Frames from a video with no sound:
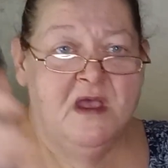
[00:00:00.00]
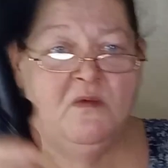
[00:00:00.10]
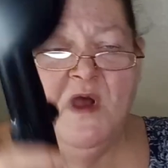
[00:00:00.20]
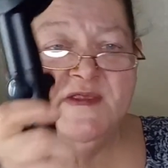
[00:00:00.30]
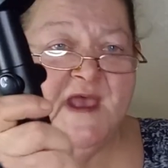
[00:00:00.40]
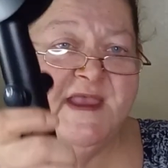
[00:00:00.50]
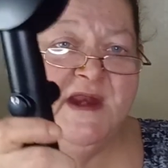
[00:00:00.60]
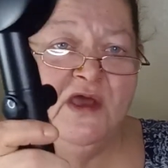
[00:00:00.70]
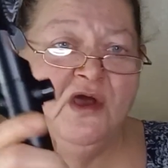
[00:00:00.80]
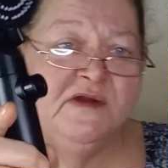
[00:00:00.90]
Once I get
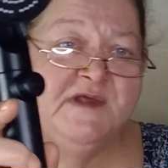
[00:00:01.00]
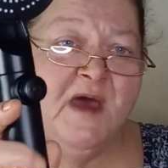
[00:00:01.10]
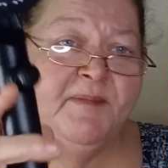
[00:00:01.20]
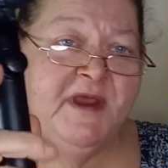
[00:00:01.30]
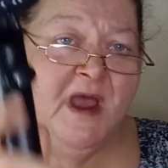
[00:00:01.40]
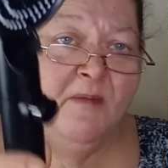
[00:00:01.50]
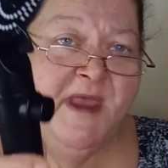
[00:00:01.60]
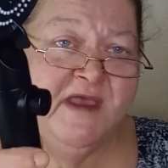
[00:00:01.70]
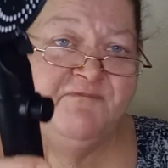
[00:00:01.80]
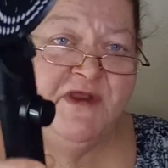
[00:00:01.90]
it hooked up, and I'll
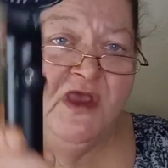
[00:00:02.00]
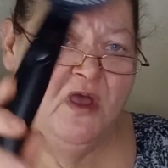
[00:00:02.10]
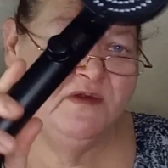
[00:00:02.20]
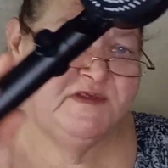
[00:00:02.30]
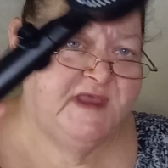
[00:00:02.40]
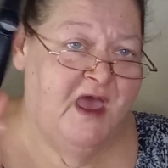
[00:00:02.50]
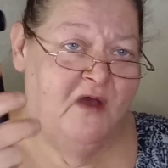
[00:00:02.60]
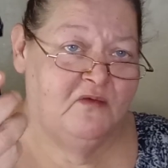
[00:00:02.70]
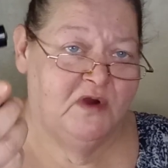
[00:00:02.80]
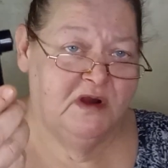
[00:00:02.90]
make a video to see
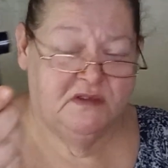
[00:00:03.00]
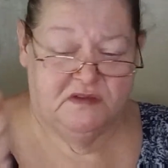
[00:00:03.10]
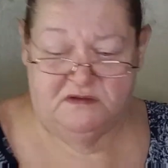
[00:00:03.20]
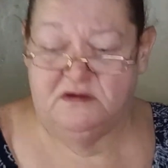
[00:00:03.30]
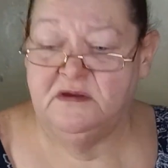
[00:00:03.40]
how it works